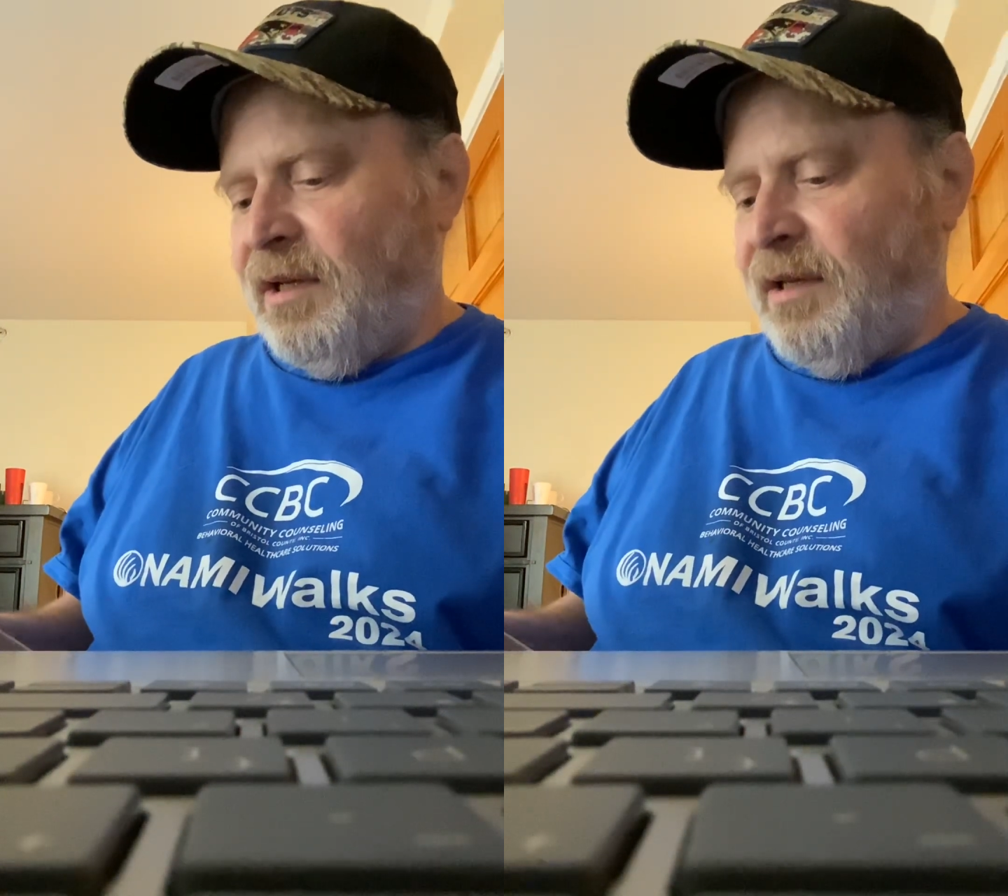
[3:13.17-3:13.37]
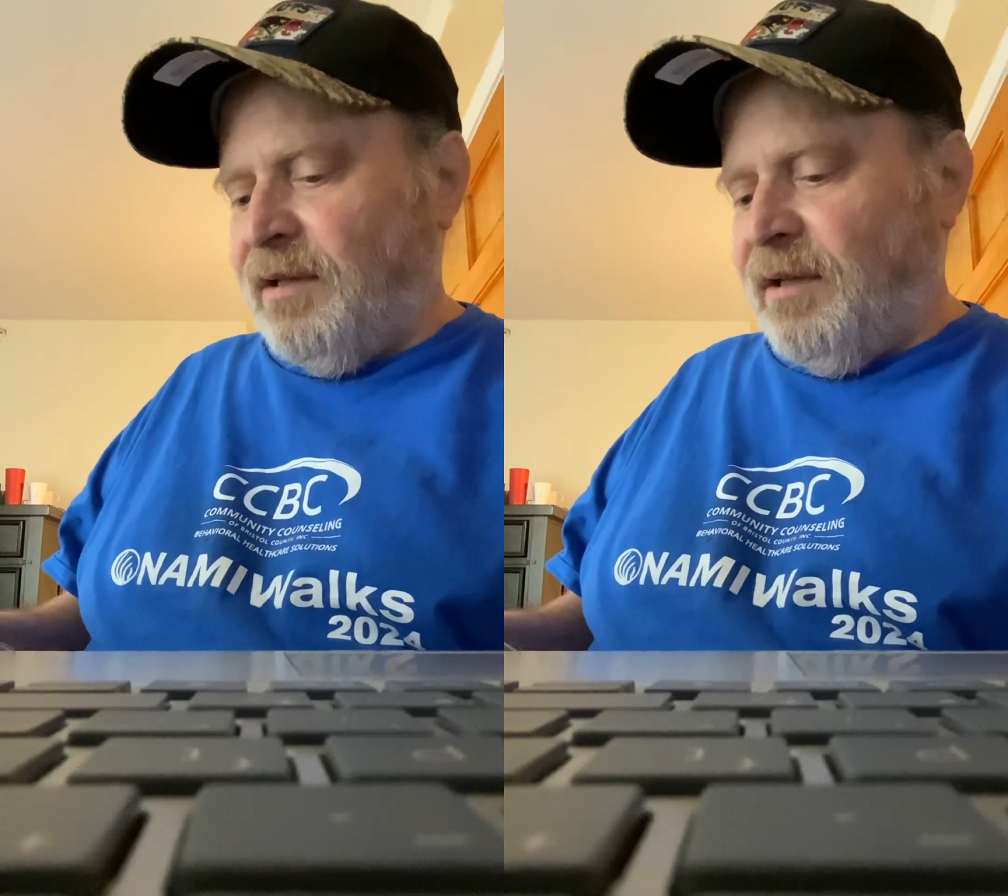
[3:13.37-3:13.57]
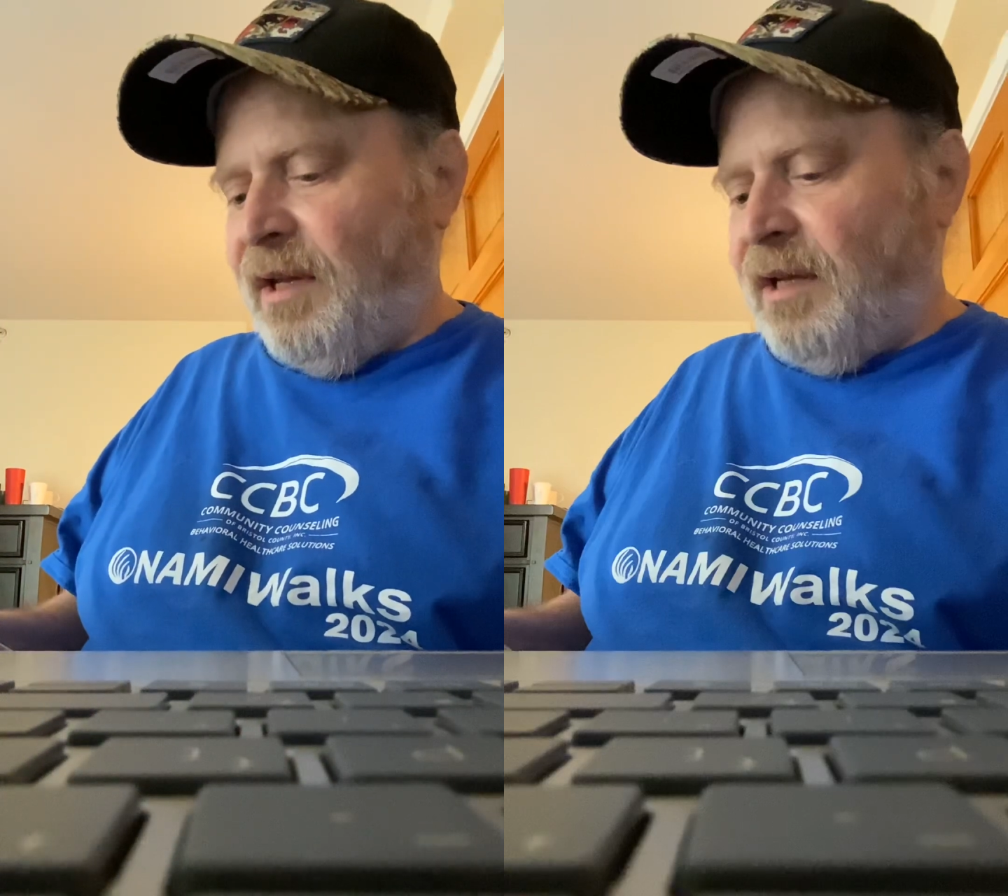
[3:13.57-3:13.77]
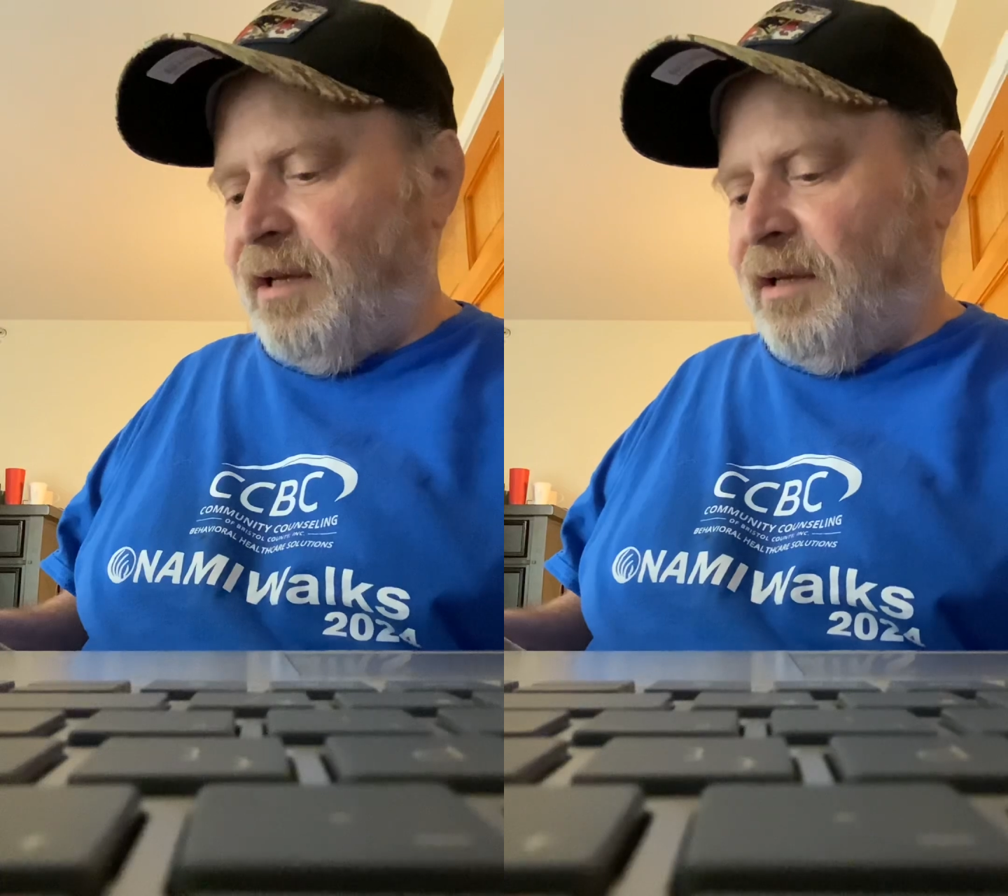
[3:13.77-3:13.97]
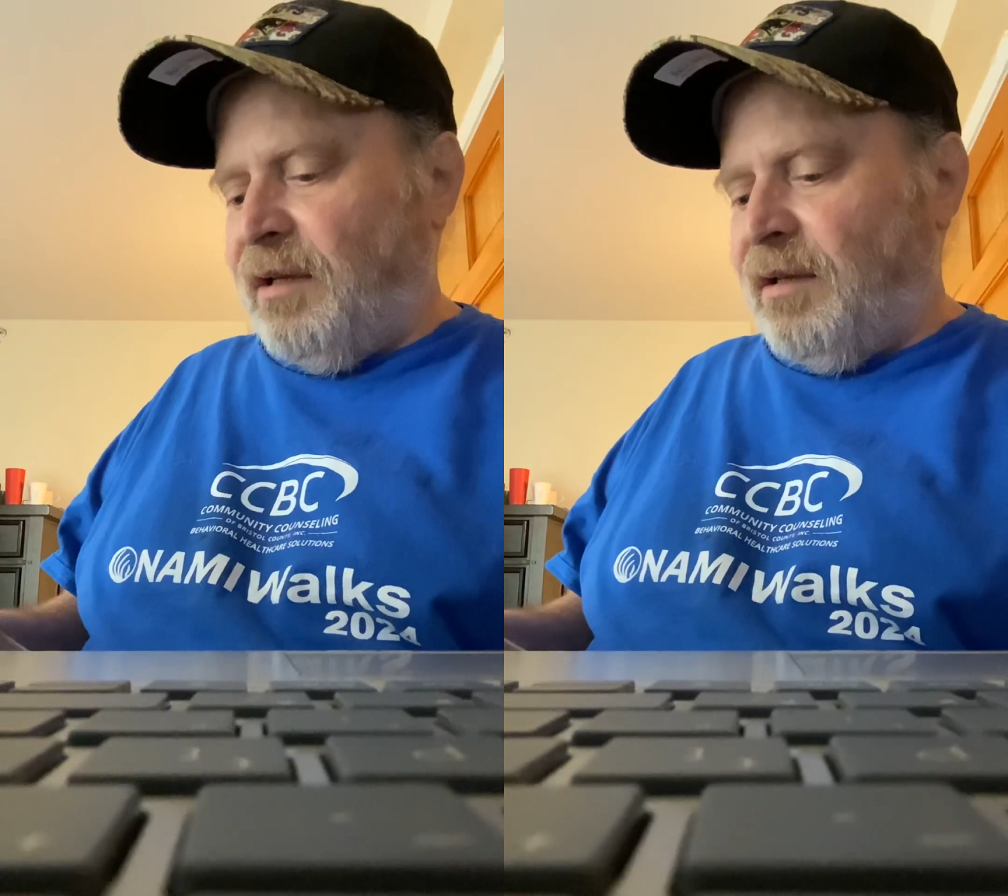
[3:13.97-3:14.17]

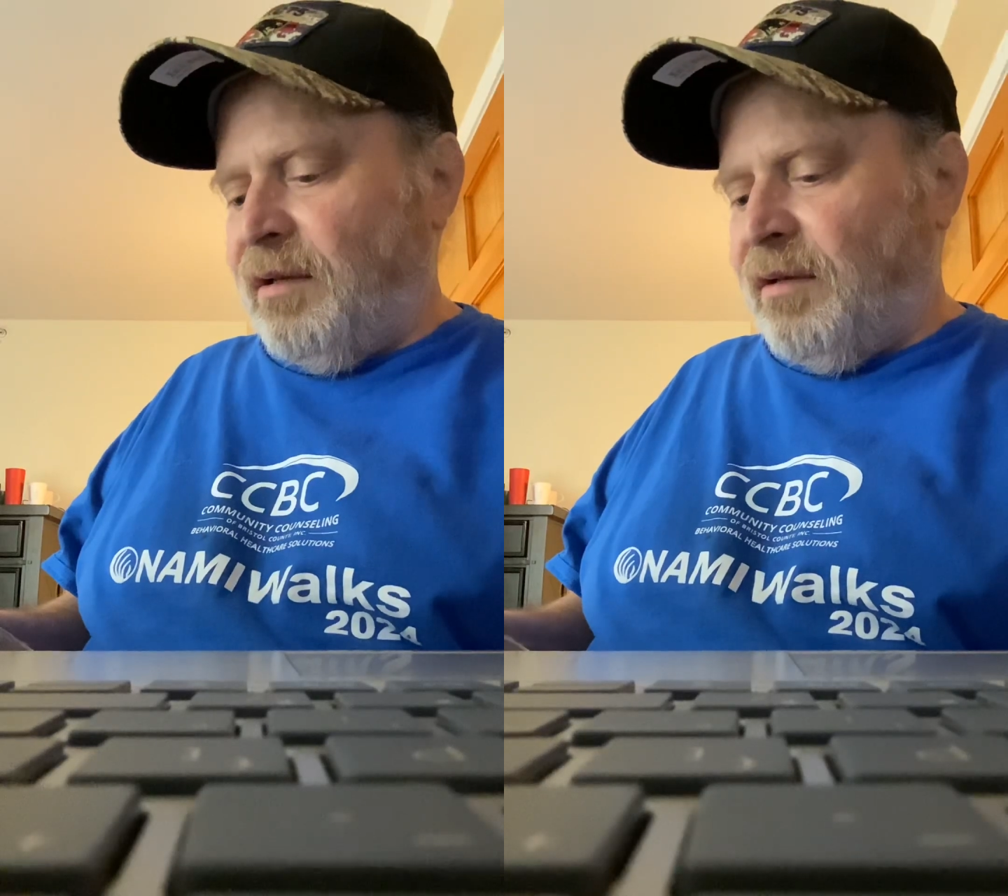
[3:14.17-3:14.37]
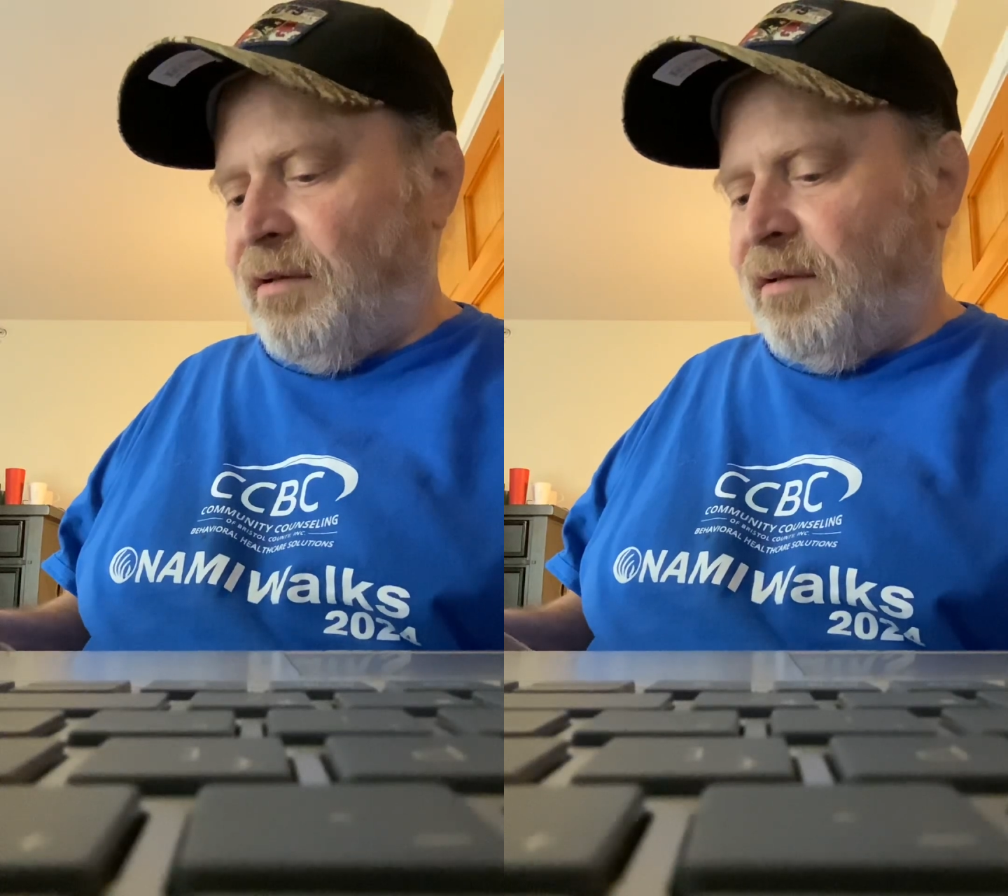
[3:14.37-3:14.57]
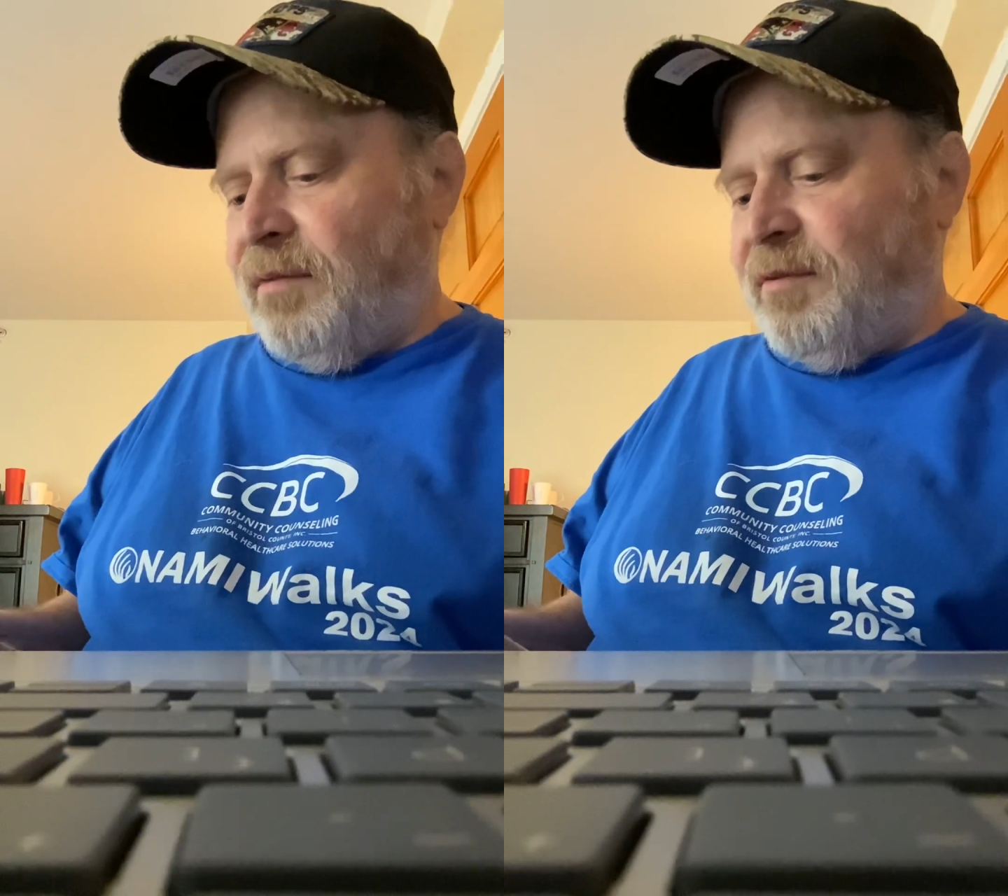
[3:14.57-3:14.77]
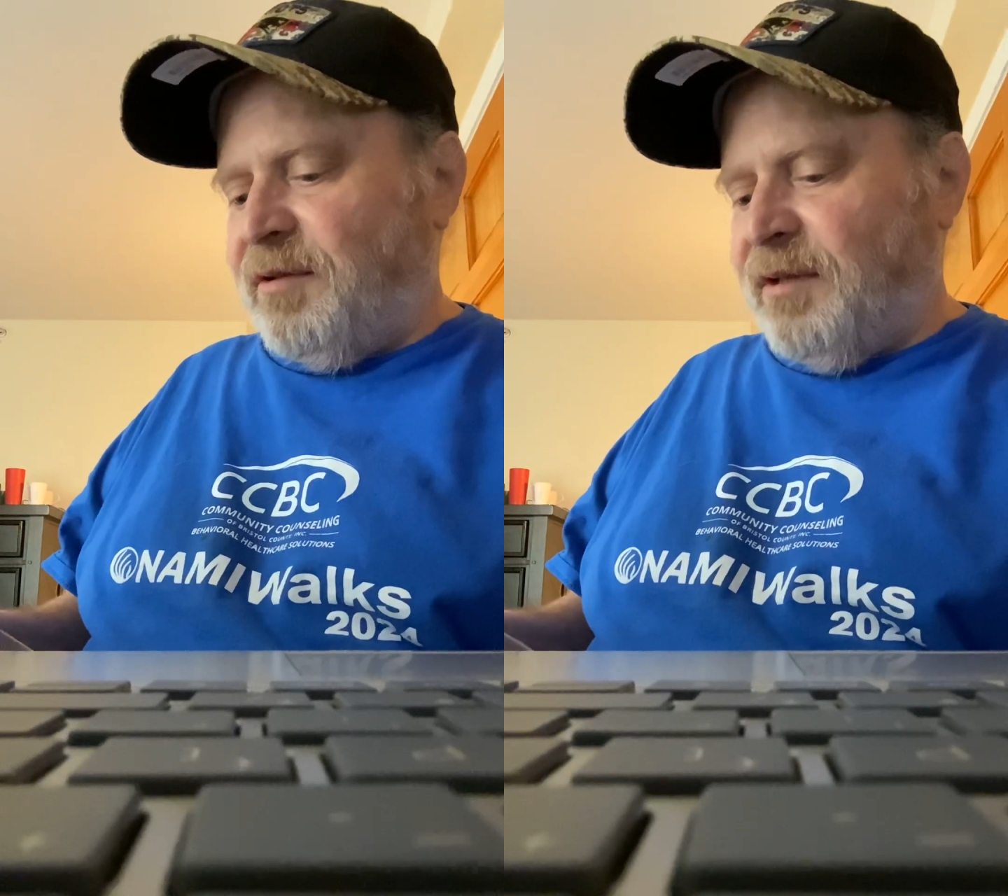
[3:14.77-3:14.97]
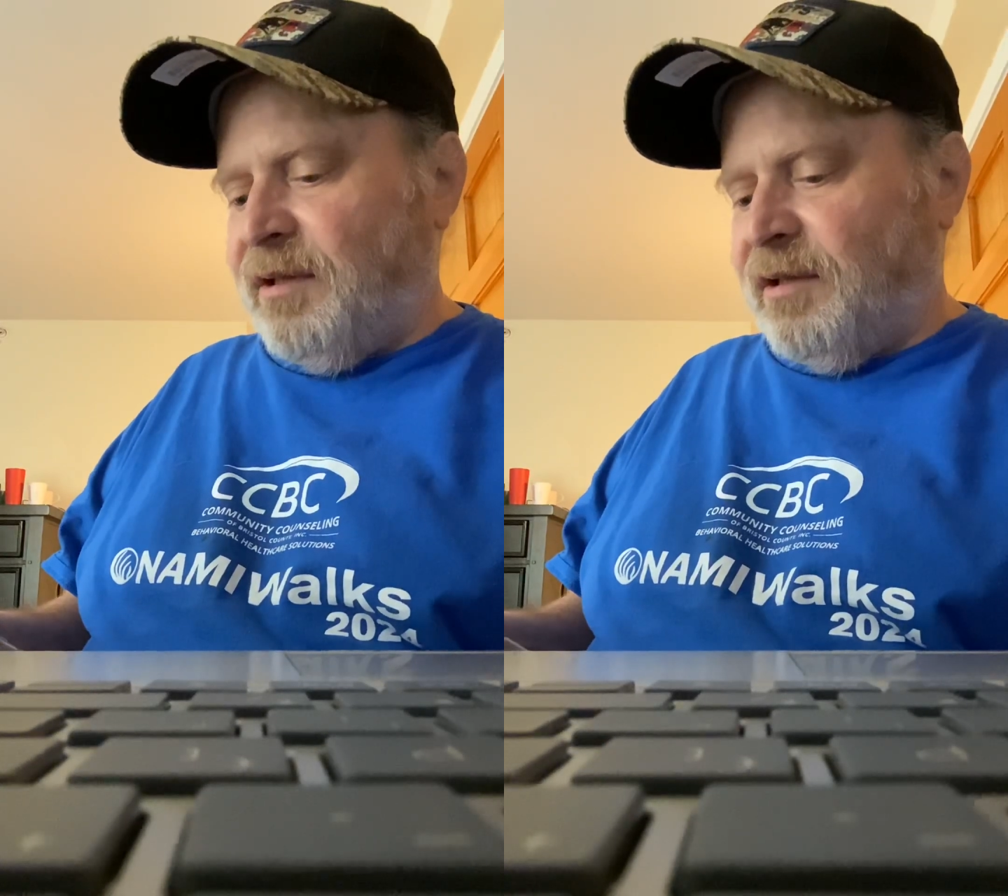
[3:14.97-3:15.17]
there all
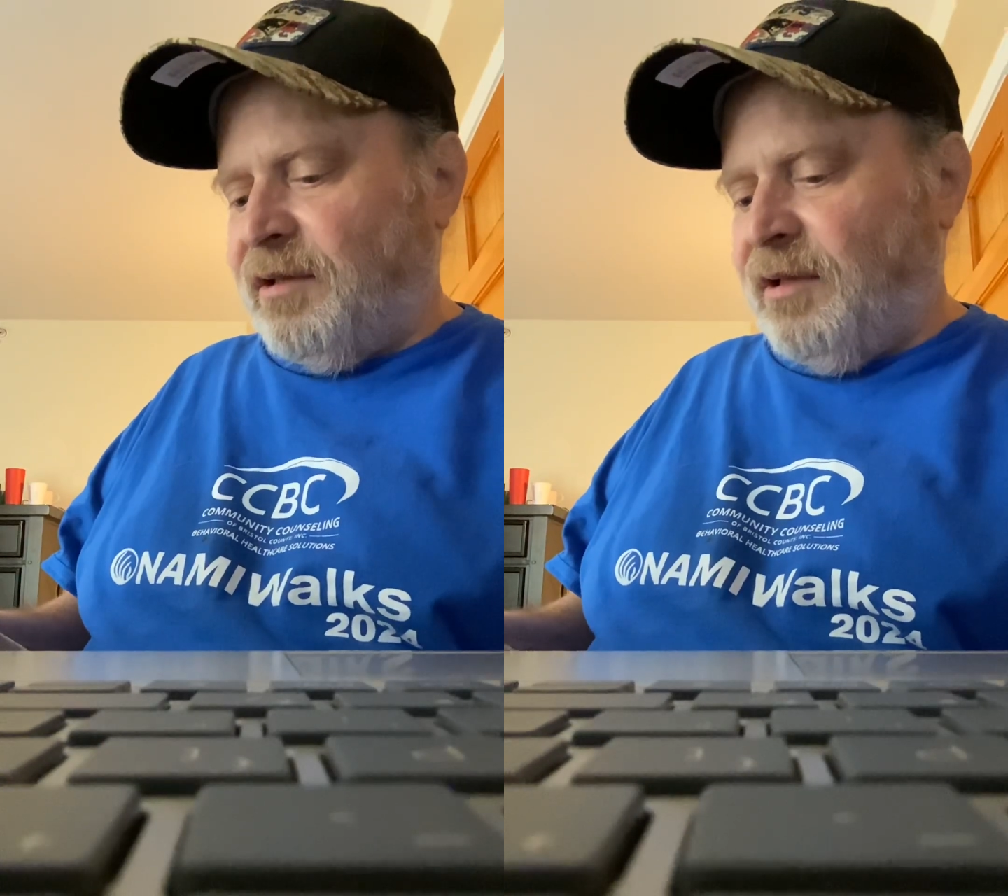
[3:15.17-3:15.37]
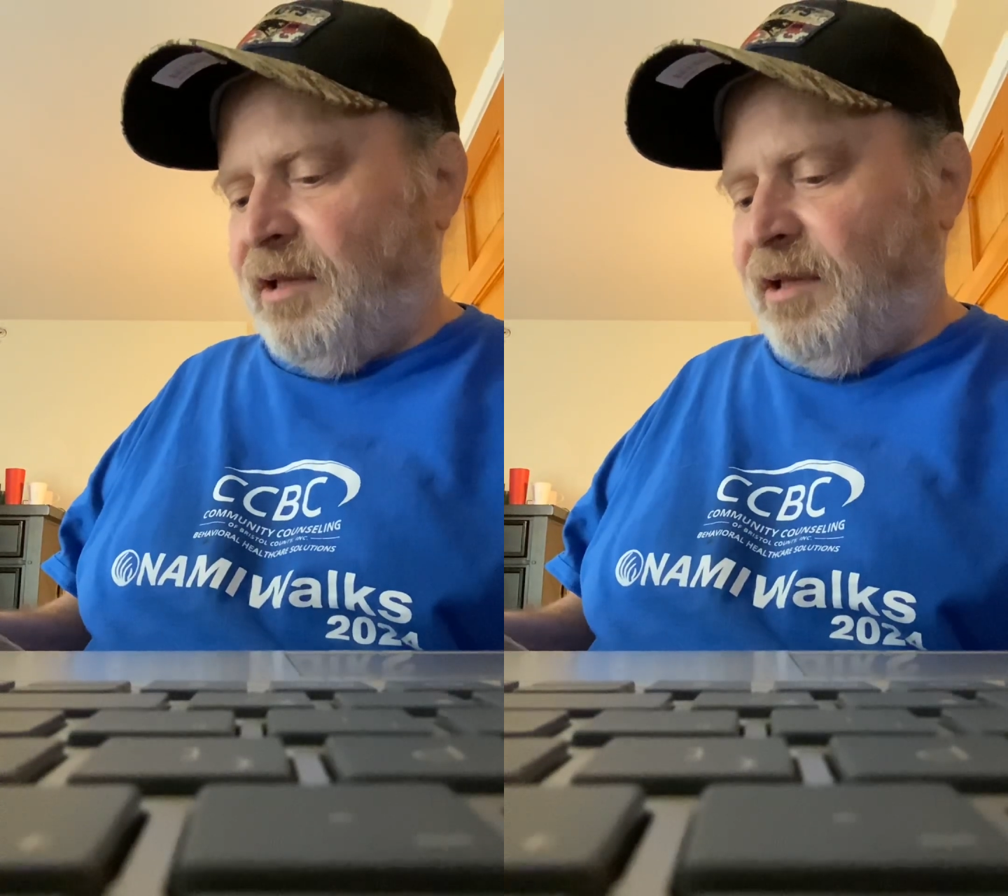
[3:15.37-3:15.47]
between us.